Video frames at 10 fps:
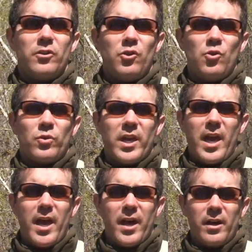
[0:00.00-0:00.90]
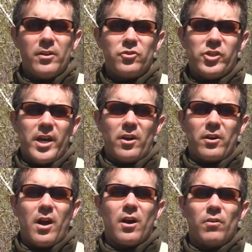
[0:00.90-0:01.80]
you can check
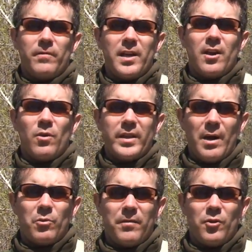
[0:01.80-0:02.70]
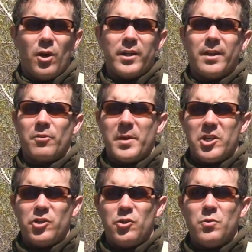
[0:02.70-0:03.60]
our goggle video and that will give you all the
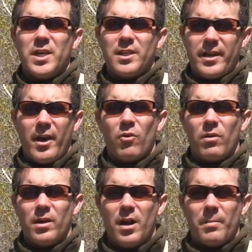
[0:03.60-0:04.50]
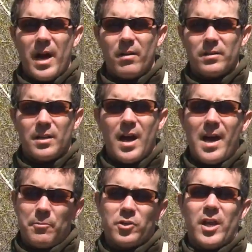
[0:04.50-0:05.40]
information you need to know about
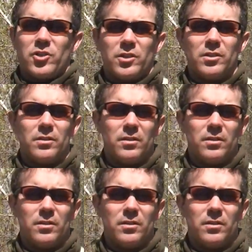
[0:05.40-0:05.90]
eye protection.